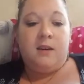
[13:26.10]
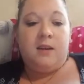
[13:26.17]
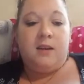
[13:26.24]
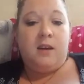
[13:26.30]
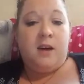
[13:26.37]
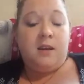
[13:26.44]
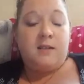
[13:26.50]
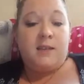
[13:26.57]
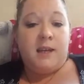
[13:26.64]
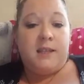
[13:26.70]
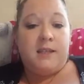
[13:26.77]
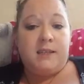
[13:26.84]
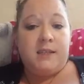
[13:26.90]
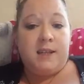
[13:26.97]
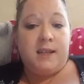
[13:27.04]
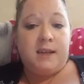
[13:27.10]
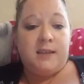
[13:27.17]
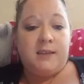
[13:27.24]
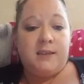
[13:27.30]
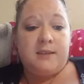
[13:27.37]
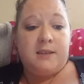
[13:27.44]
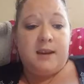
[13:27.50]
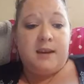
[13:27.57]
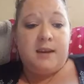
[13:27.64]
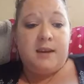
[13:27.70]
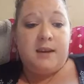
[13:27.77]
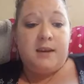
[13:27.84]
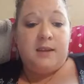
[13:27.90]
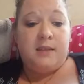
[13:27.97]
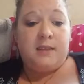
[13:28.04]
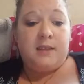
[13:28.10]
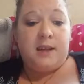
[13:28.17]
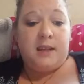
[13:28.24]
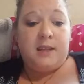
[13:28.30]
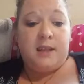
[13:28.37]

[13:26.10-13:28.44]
y'all's ideas, and I'd